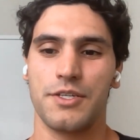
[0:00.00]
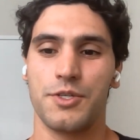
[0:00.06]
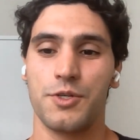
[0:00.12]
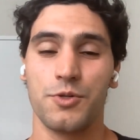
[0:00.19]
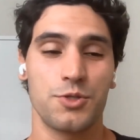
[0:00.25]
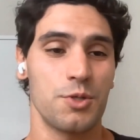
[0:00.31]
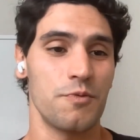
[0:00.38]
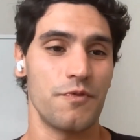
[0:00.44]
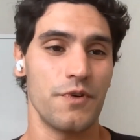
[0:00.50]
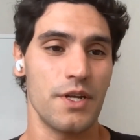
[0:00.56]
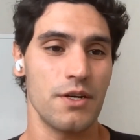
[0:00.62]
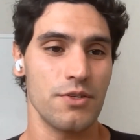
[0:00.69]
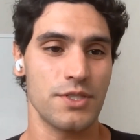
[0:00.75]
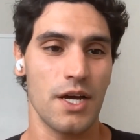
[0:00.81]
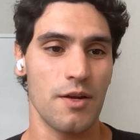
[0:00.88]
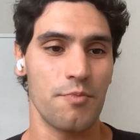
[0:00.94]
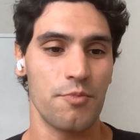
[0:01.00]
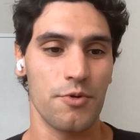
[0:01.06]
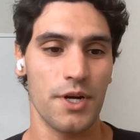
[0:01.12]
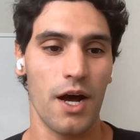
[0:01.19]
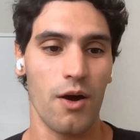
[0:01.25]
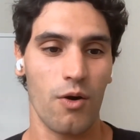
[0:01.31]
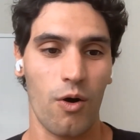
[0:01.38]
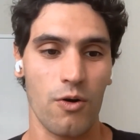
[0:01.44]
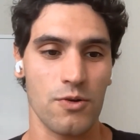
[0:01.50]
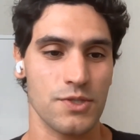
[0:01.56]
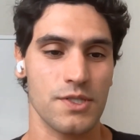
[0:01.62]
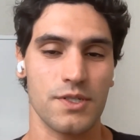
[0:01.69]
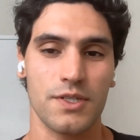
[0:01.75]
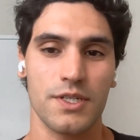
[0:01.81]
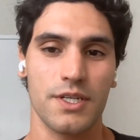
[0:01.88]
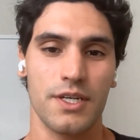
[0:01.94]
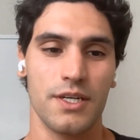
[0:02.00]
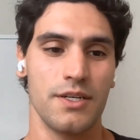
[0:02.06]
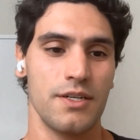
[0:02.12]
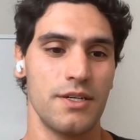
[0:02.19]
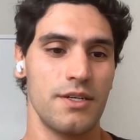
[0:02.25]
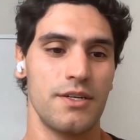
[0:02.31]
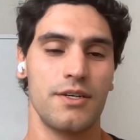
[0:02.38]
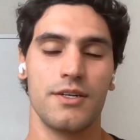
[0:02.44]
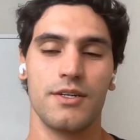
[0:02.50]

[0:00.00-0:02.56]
YouTube videos that he put out constantly